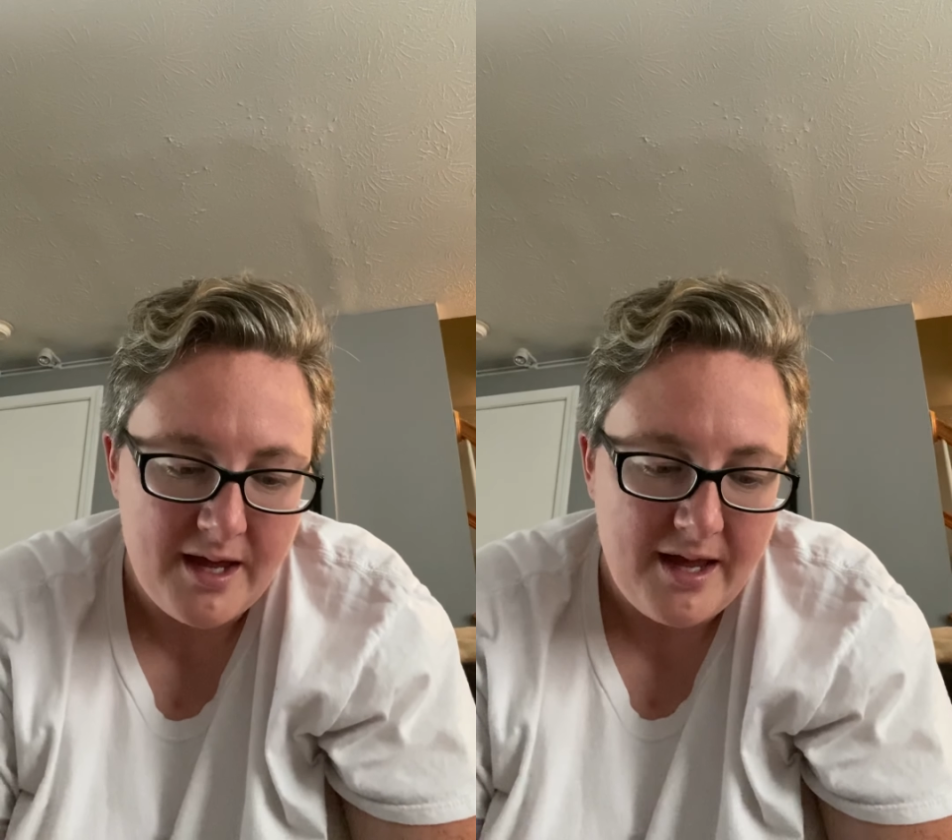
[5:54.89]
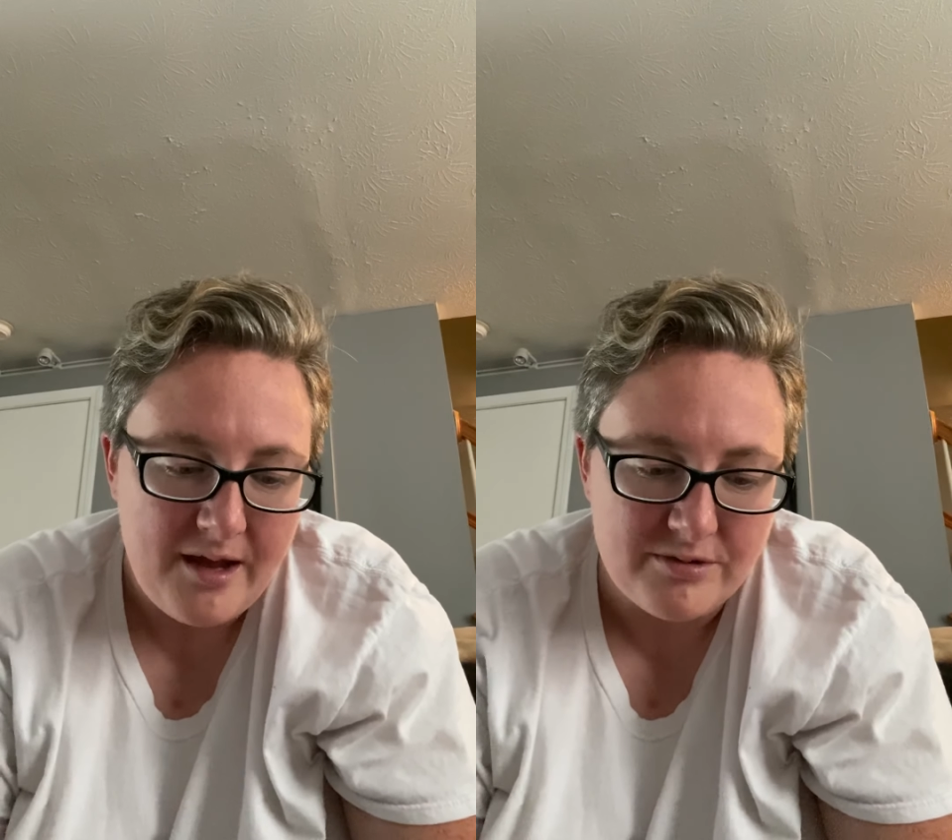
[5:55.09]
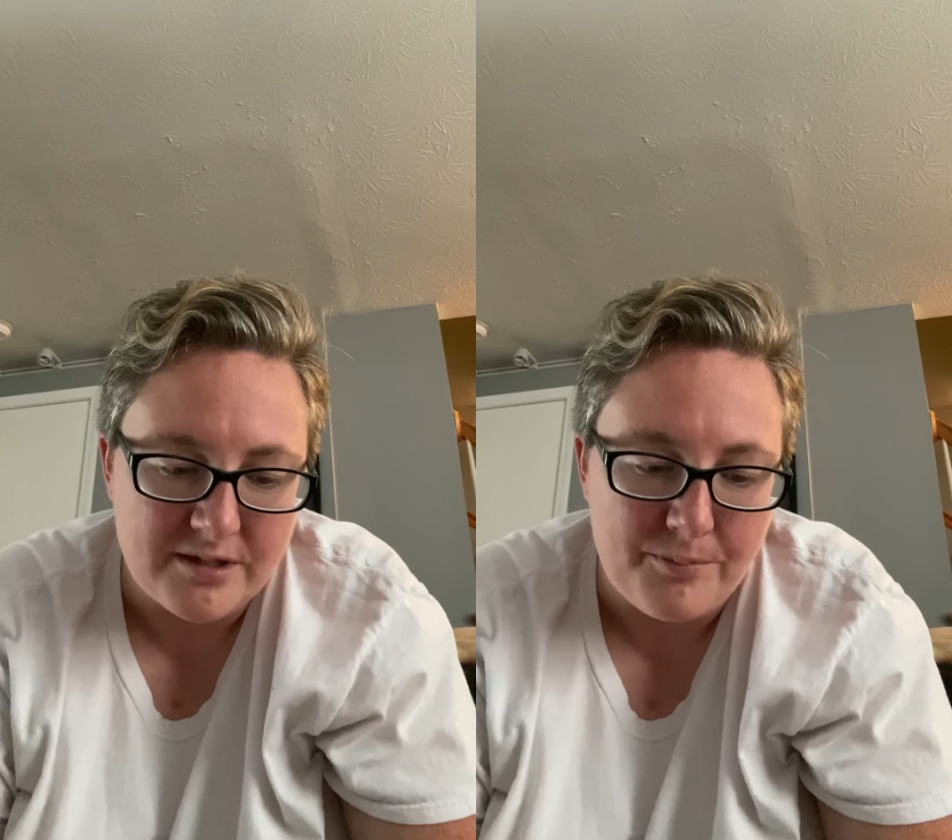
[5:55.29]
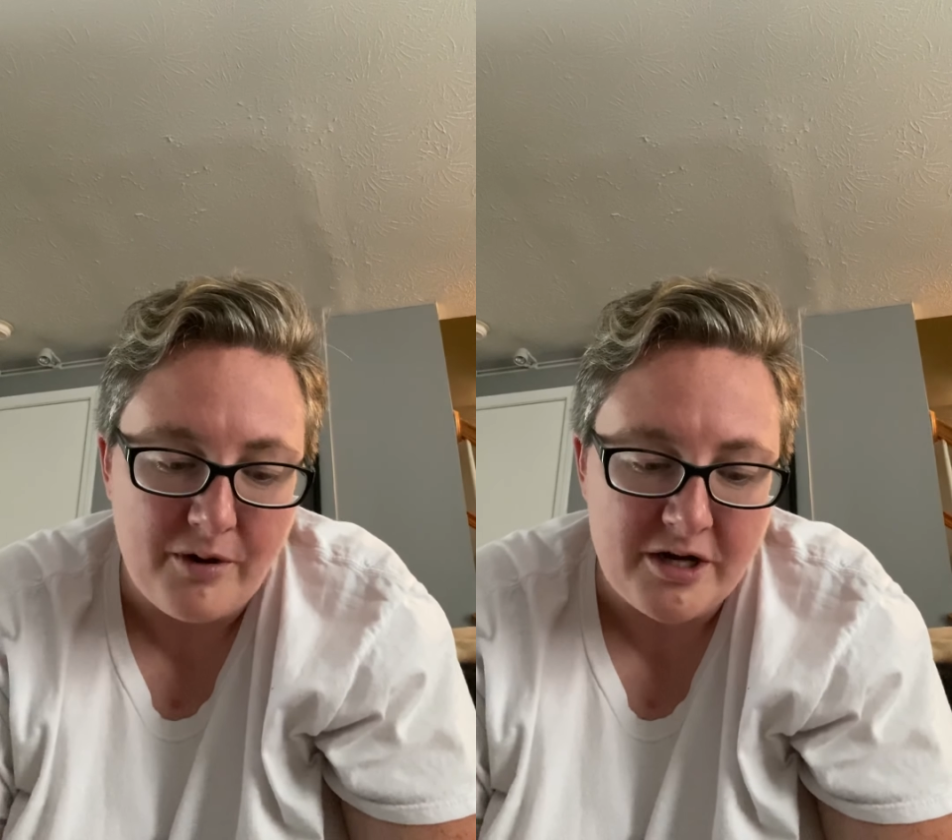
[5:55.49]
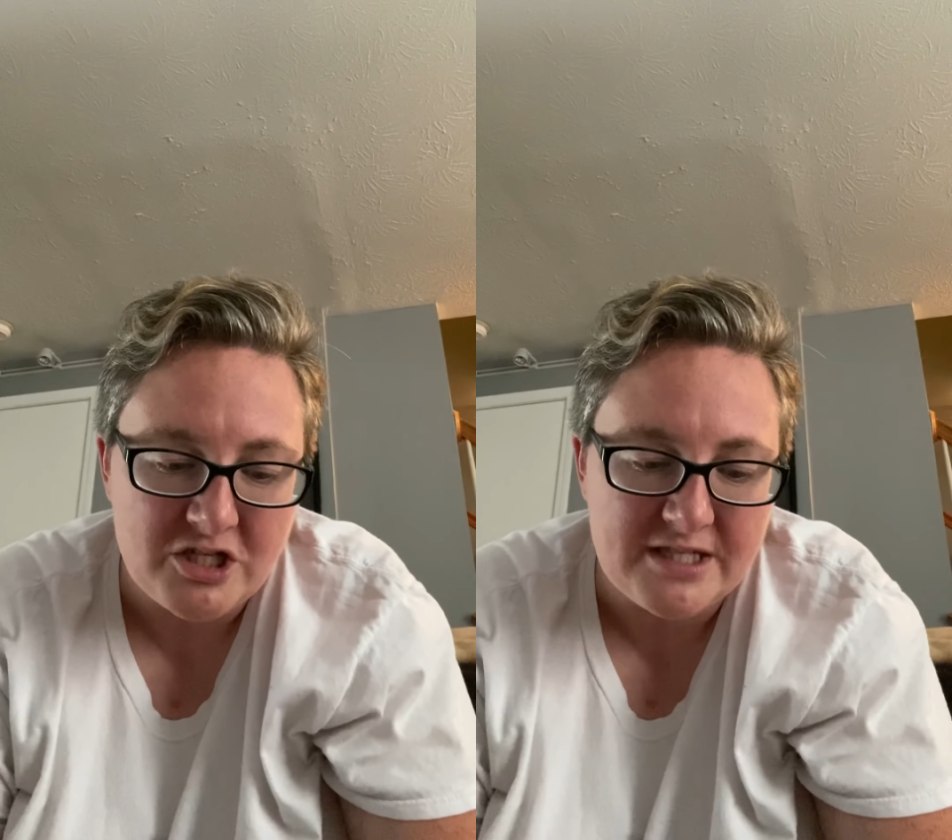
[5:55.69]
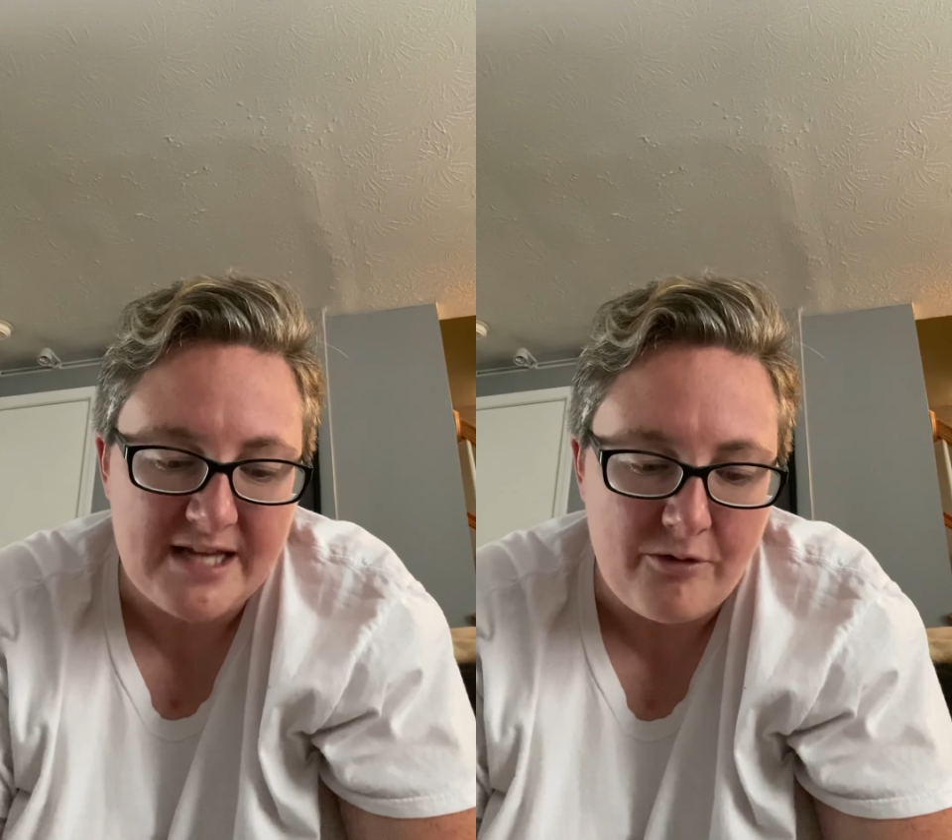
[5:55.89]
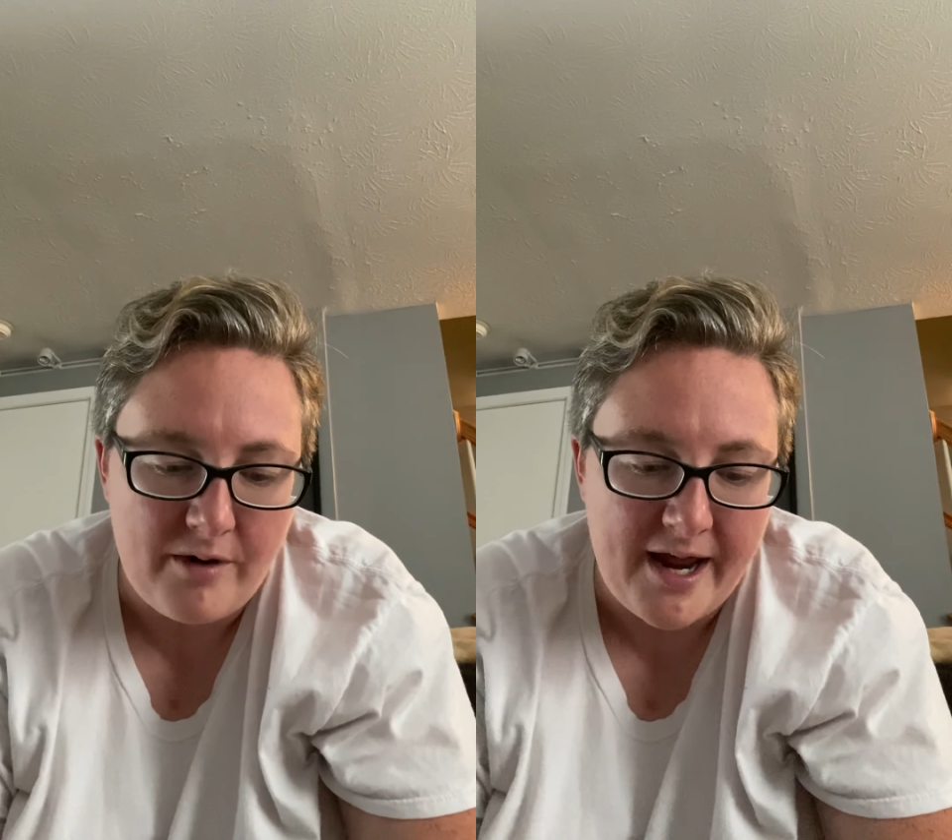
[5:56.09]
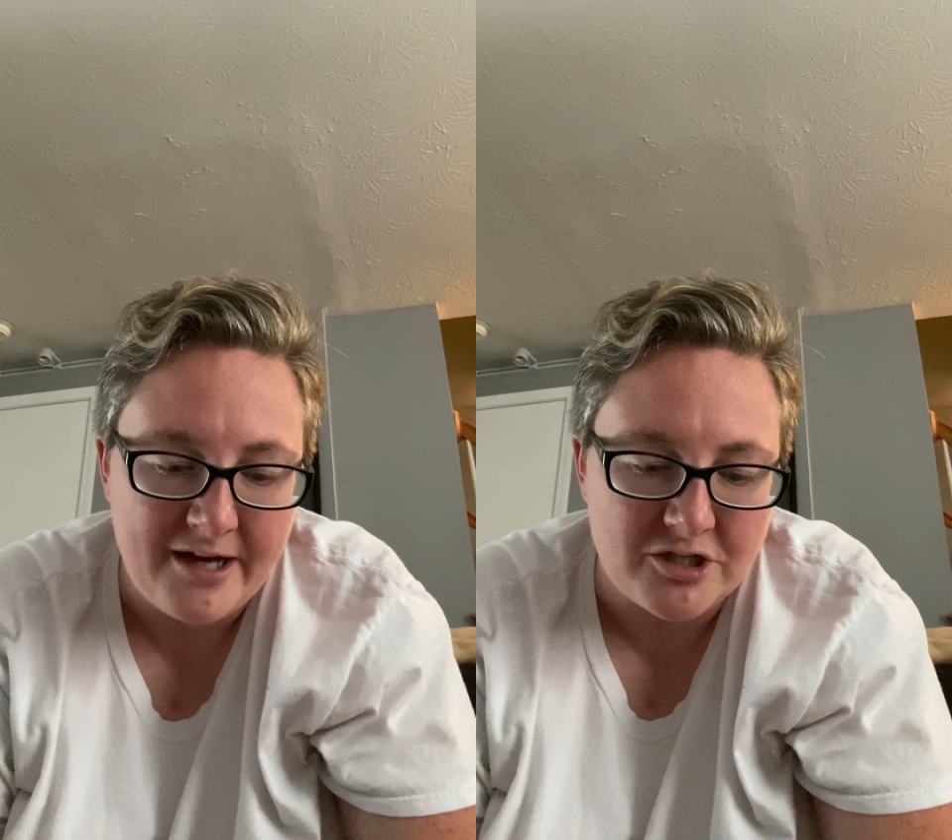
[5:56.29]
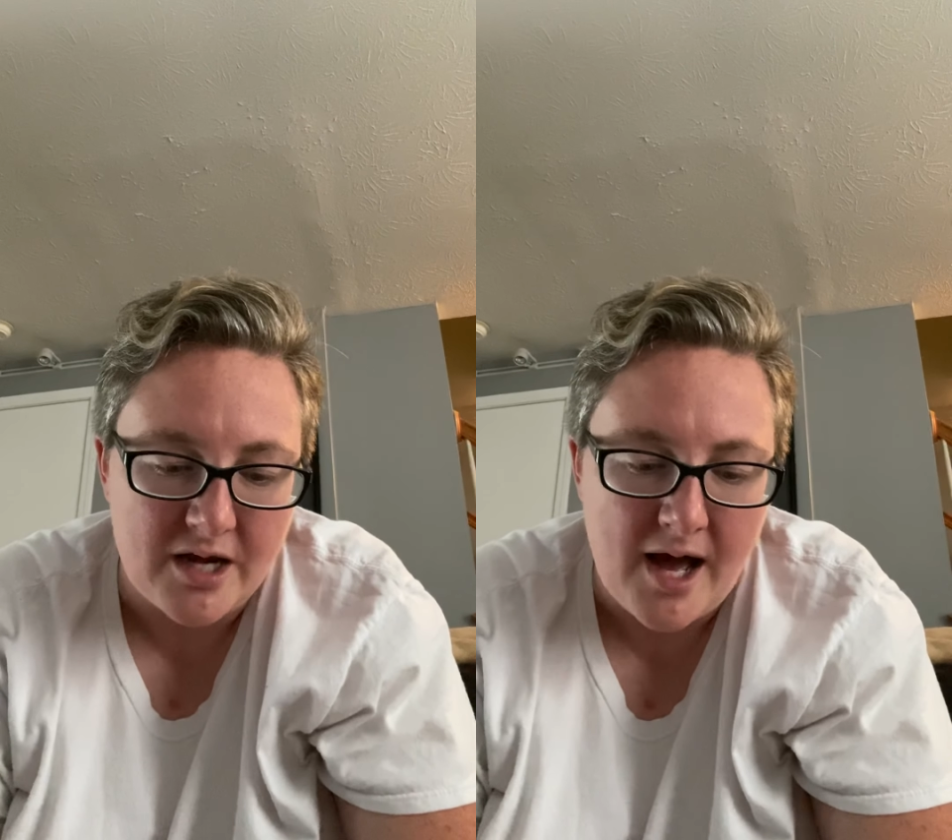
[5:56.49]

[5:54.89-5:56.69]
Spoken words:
It was a British secret agent,